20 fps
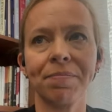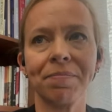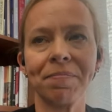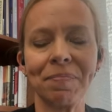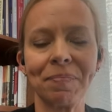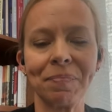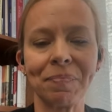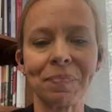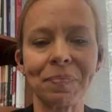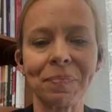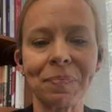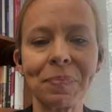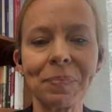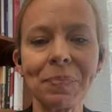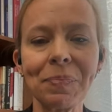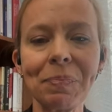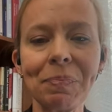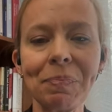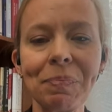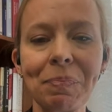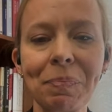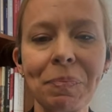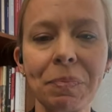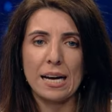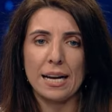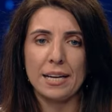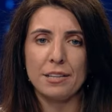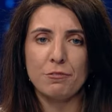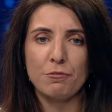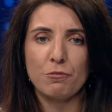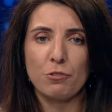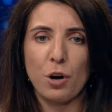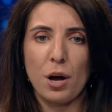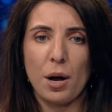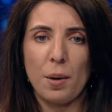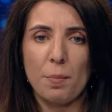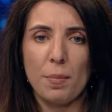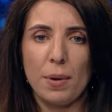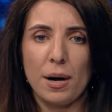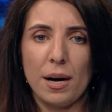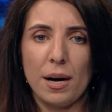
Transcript: Now, do you think that aside from